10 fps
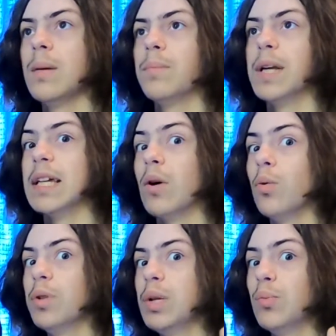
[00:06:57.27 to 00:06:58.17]
But I
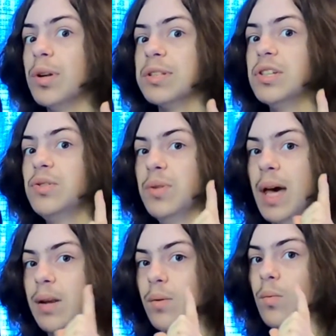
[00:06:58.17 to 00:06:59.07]
only want to do that
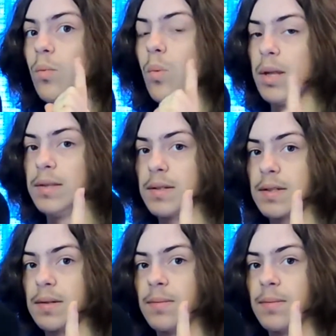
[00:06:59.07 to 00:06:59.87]
once.